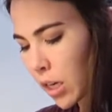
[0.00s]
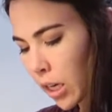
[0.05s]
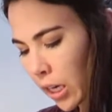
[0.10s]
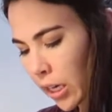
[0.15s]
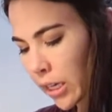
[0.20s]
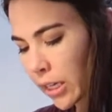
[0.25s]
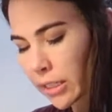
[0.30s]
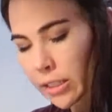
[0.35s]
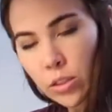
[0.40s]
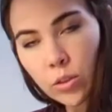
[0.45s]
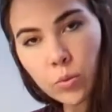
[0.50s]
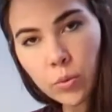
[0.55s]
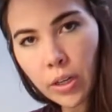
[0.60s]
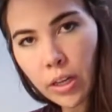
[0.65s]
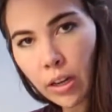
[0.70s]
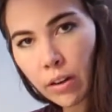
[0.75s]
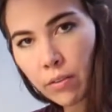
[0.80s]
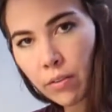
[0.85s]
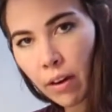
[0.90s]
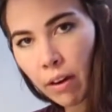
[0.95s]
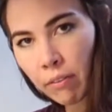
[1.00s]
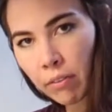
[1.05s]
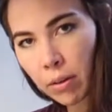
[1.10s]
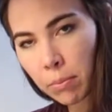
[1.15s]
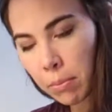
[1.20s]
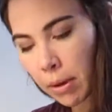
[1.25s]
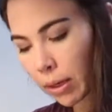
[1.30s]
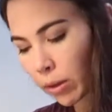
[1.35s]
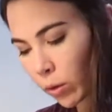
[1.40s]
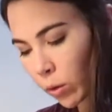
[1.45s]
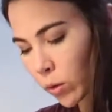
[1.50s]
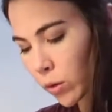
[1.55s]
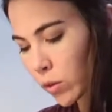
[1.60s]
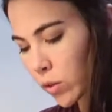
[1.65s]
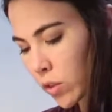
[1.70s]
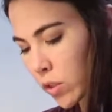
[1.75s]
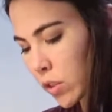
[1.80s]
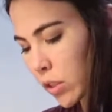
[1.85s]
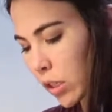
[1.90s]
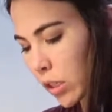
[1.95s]
It gets rid of heavy
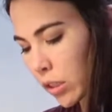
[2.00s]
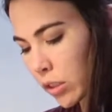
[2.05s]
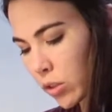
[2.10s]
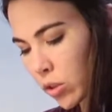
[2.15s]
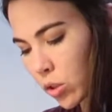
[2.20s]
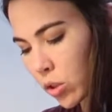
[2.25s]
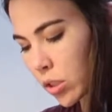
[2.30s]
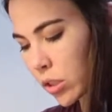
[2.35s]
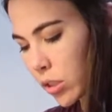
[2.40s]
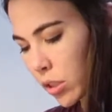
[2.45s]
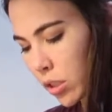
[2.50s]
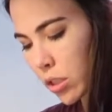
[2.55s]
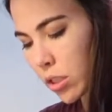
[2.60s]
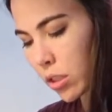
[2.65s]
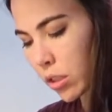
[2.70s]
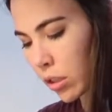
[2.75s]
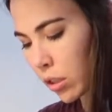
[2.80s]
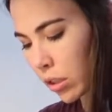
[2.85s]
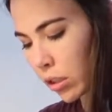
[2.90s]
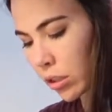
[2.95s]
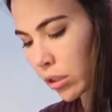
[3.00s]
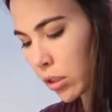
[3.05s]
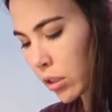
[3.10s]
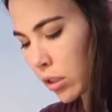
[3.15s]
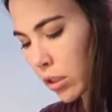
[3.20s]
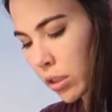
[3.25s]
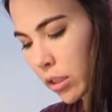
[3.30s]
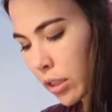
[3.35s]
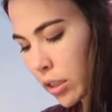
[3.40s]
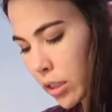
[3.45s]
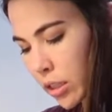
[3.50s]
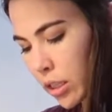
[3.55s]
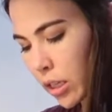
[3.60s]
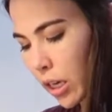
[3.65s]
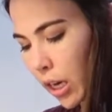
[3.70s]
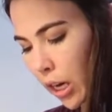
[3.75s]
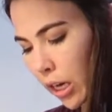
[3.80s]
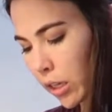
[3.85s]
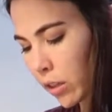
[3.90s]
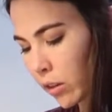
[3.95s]
metals. It's just, oh,
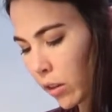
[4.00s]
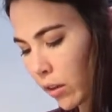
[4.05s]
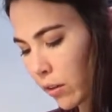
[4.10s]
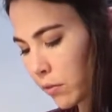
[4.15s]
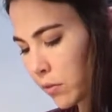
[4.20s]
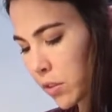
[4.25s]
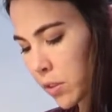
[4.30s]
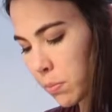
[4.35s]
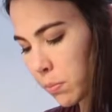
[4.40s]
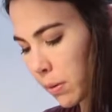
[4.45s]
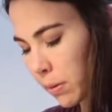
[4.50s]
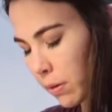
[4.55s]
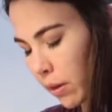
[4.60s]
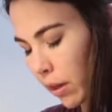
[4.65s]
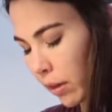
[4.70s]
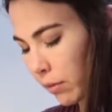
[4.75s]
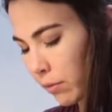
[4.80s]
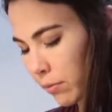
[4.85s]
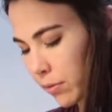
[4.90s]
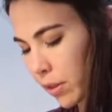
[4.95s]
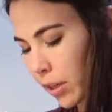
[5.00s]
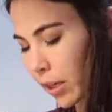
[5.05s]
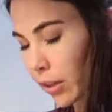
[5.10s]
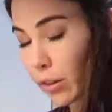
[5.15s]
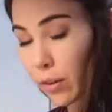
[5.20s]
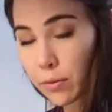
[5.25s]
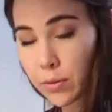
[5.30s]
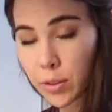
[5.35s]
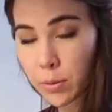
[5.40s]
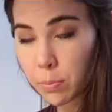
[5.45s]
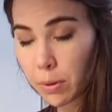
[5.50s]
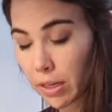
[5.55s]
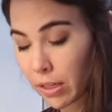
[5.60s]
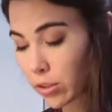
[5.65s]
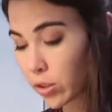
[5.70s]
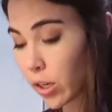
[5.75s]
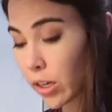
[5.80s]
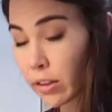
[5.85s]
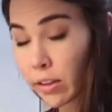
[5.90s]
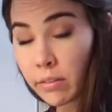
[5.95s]
I love spinach. I
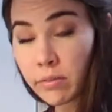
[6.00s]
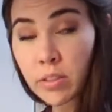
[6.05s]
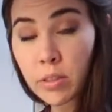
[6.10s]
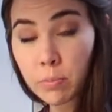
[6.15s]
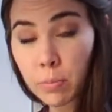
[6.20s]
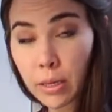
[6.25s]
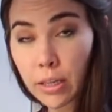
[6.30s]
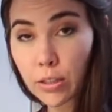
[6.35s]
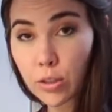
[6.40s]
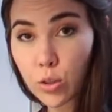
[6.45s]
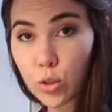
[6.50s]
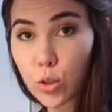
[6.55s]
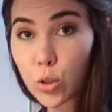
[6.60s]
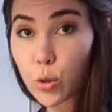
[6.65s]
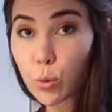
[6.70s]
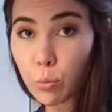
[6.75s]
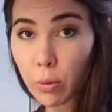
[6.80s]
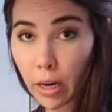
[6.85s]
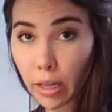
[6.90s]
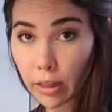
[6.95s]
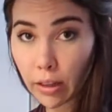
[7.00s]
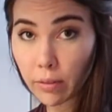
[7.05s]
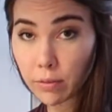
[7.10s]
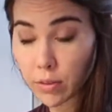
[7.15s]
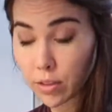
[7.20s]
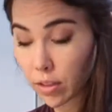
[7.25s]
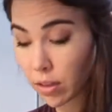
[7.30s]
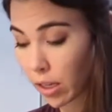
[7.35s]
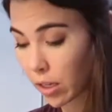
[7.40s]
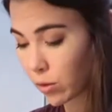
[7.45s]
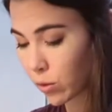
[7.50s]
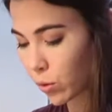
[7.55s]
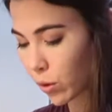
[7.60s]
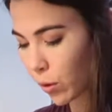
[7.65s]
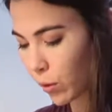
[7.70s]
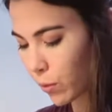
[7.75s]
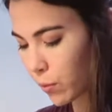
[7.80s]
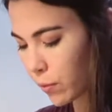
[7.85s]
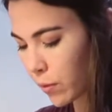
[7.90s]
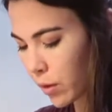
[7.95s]
love spinach too, but I love
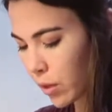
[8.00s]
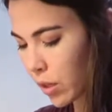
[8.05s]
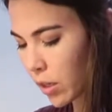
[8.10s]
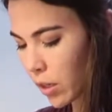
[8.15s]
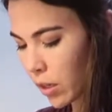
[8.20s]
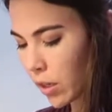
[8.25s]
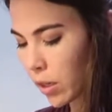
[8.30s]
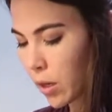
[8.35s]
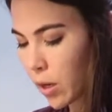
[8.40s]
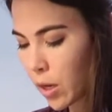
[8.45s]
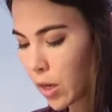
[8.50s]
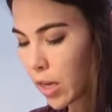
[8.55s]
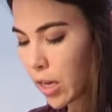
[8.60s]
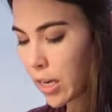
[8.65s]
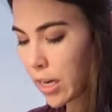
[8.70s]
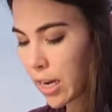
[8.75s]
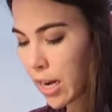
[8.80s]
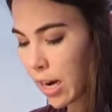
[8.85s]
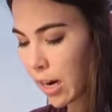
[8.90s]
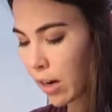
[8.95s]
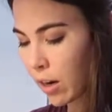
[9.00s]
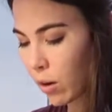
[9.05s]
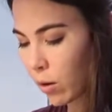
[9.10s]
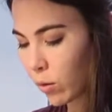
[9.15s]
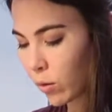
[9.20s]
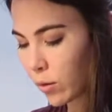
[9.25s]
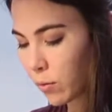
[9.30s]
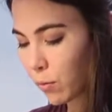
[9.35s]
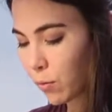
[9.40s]
cilantro. Now,